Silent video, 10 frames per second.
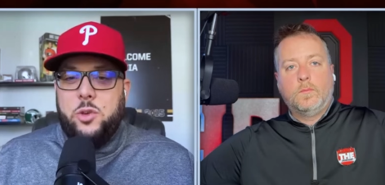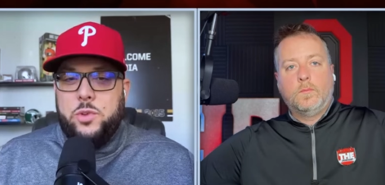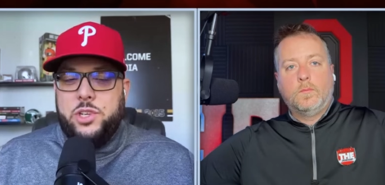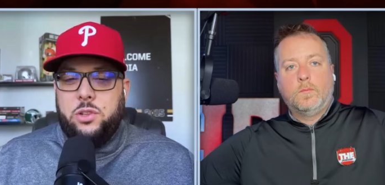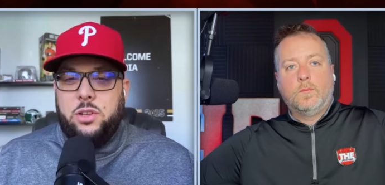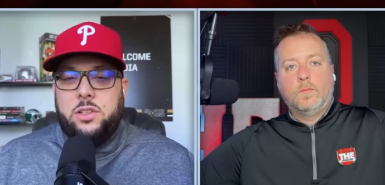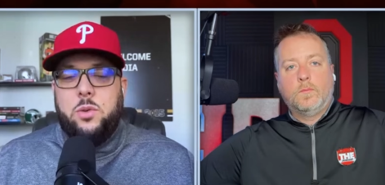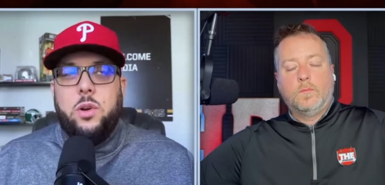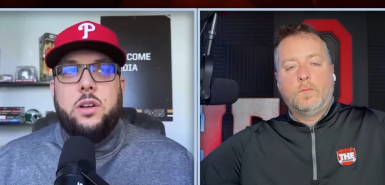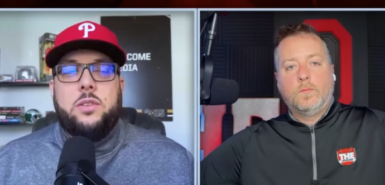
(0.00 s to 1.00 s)
Speaker 1: as you look
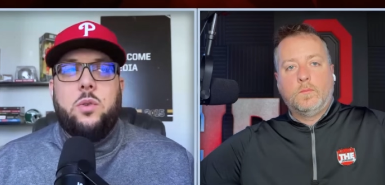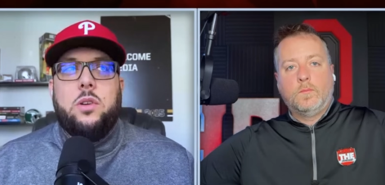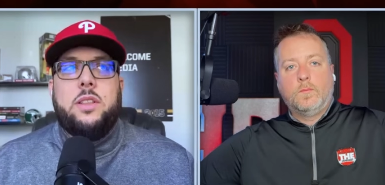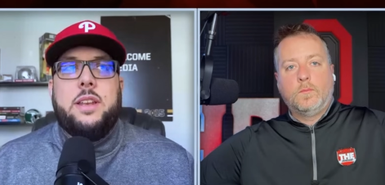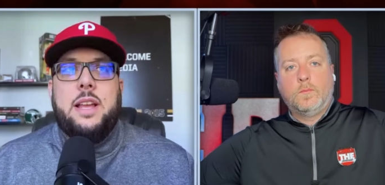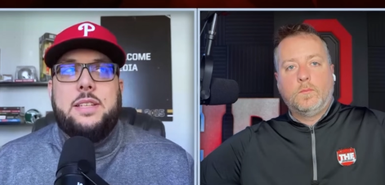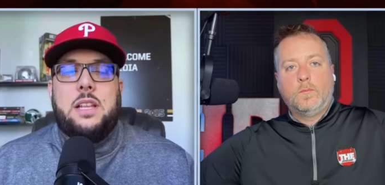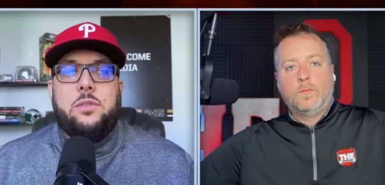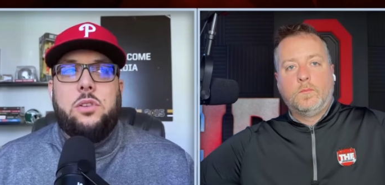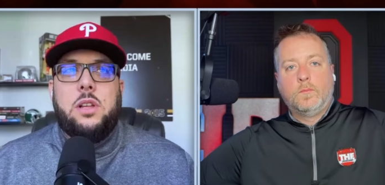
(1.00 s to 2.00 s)
toward toward the next
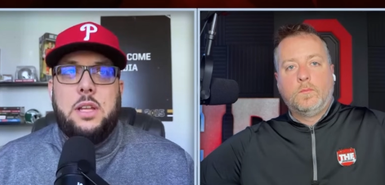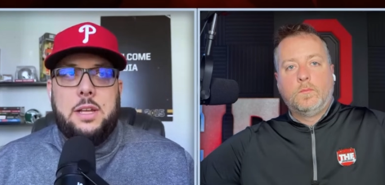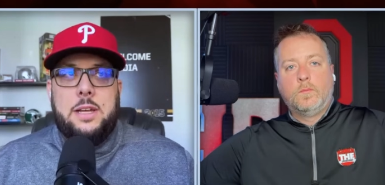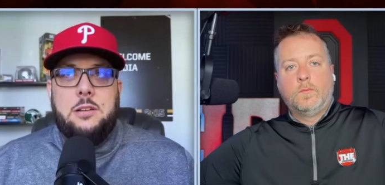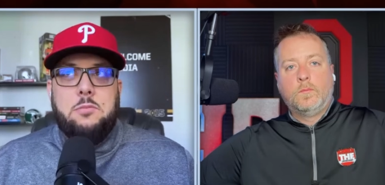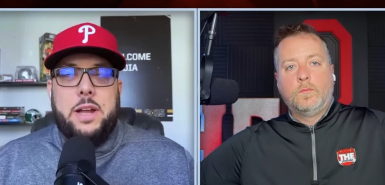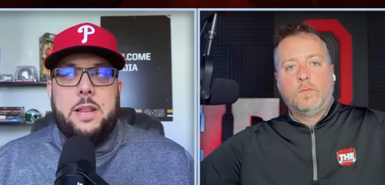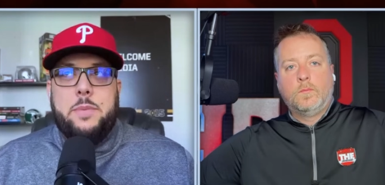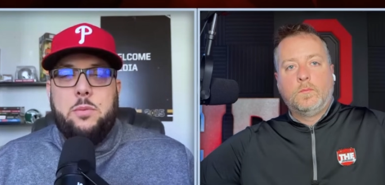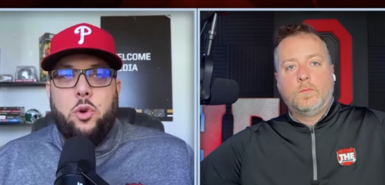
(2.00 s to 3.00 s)
level. Might
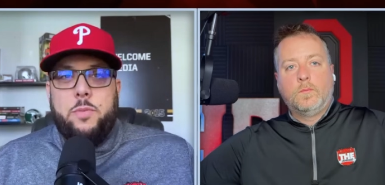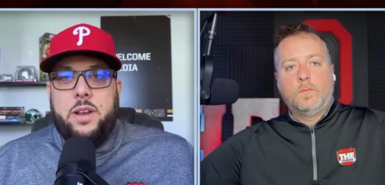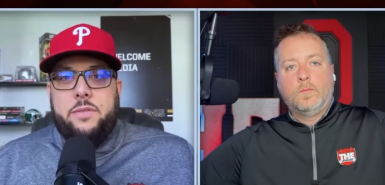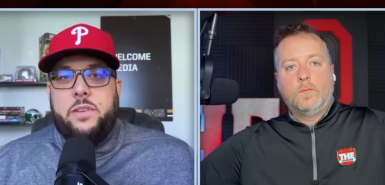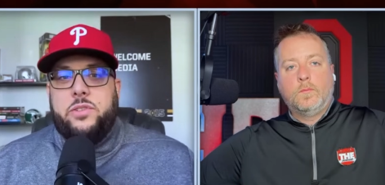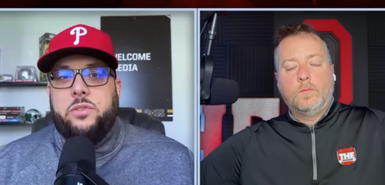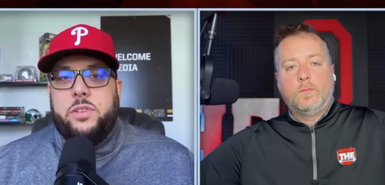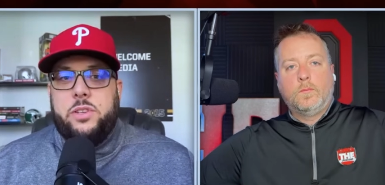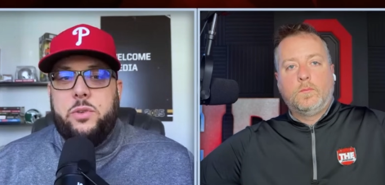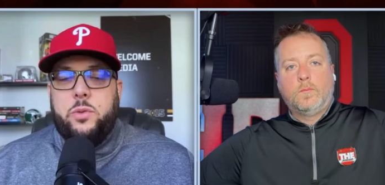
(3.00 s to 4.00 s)
it be more beneficial
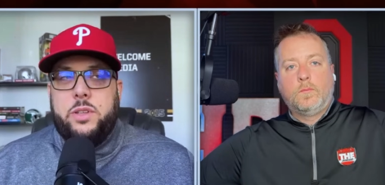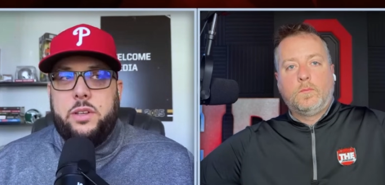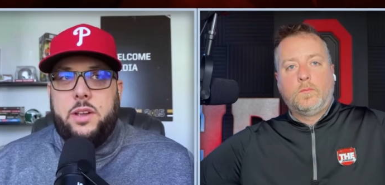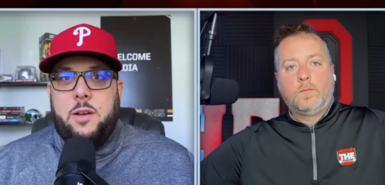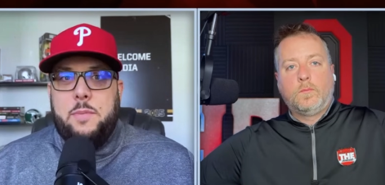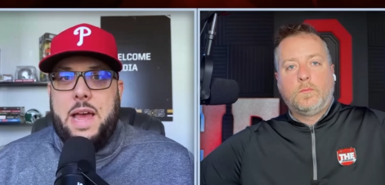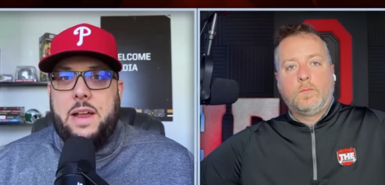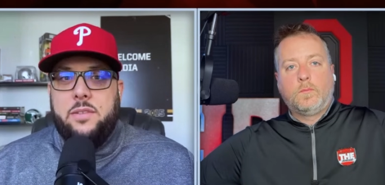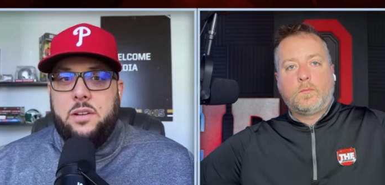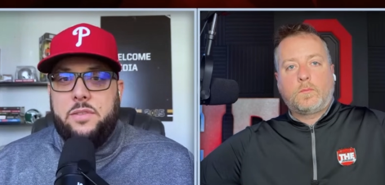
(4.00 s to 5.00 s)
to you to come back
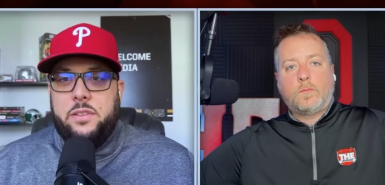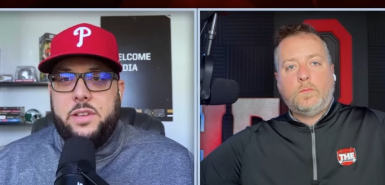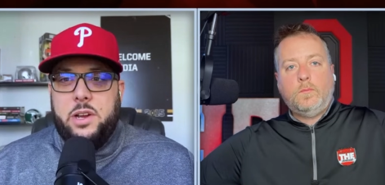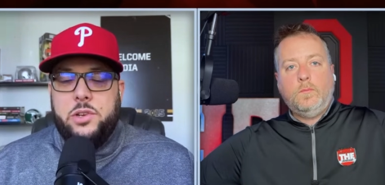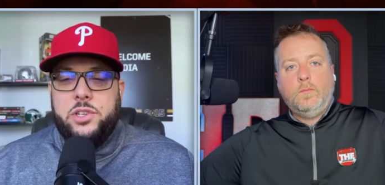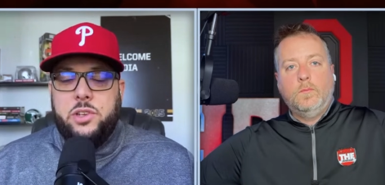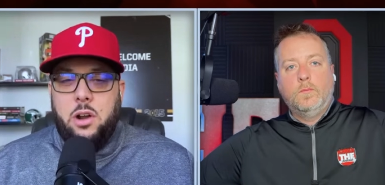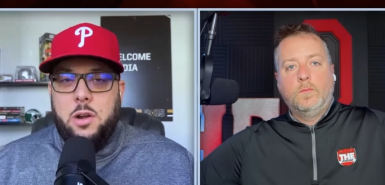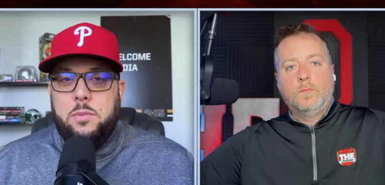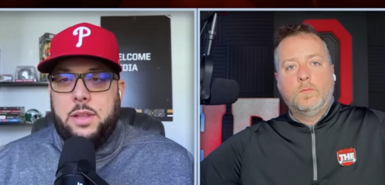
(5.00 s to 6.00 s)
for a fifth year,
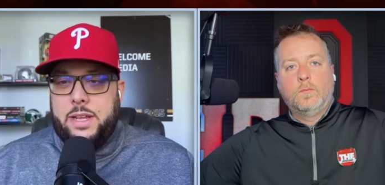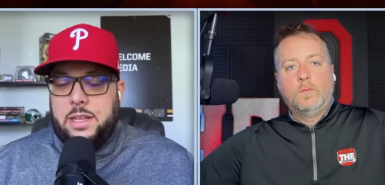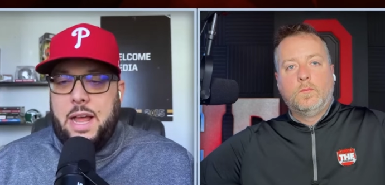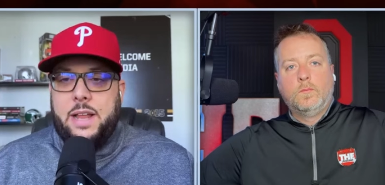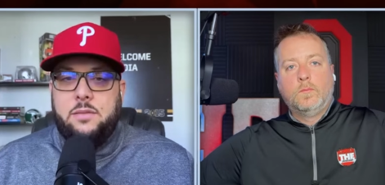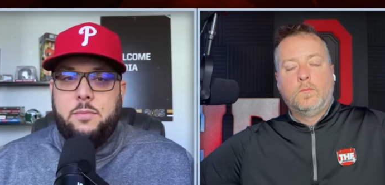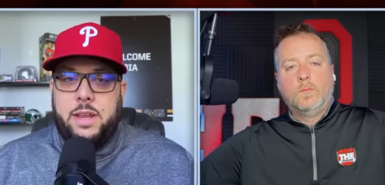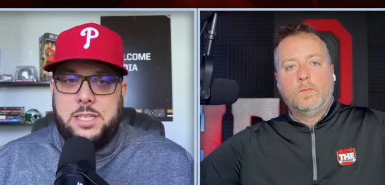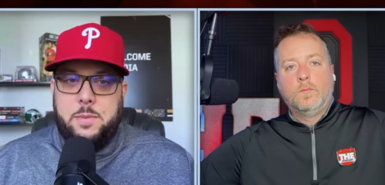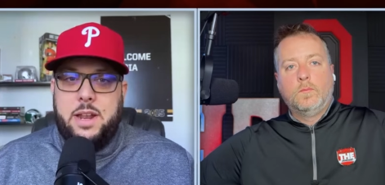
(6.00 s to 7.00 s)
start, play a lot, make
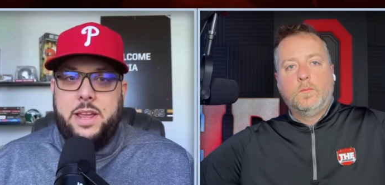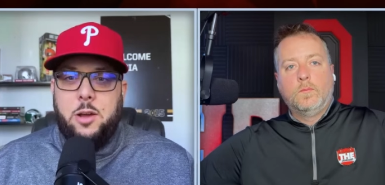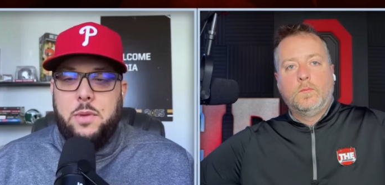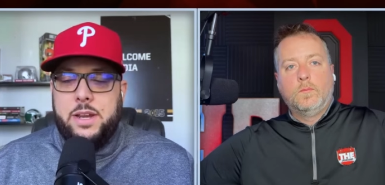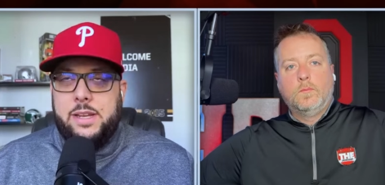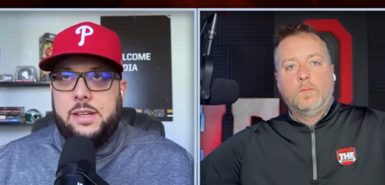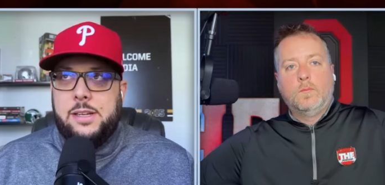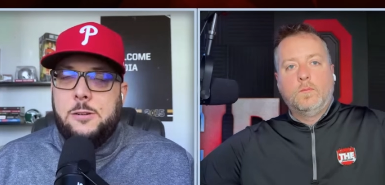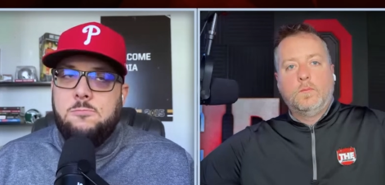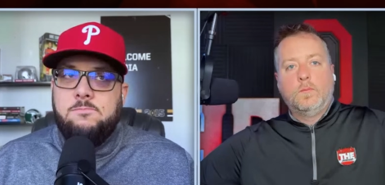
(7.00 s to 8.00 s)
some NIL money?
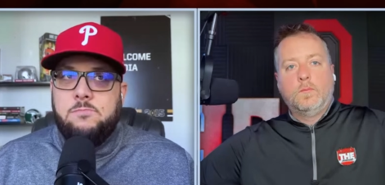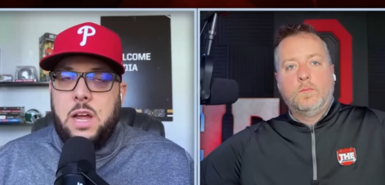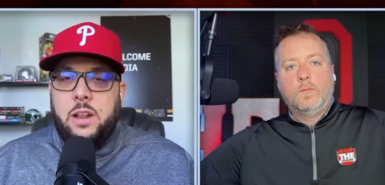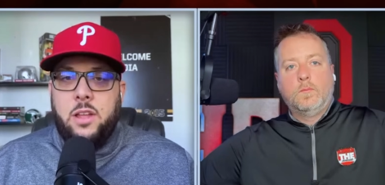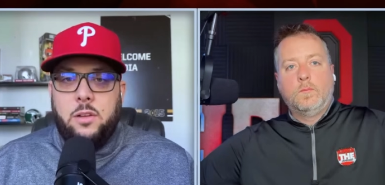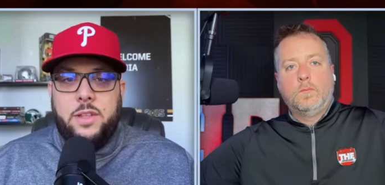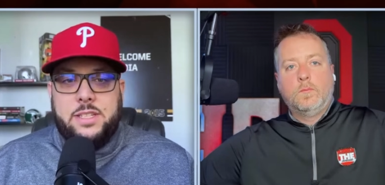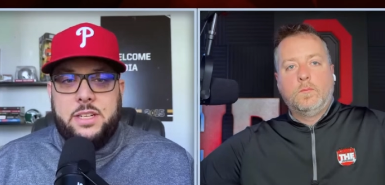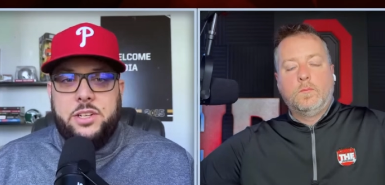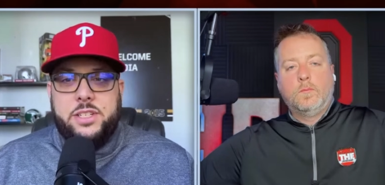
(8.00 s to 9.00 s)
I don't know. That's
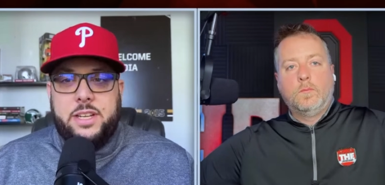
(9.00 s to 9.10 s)
an interesting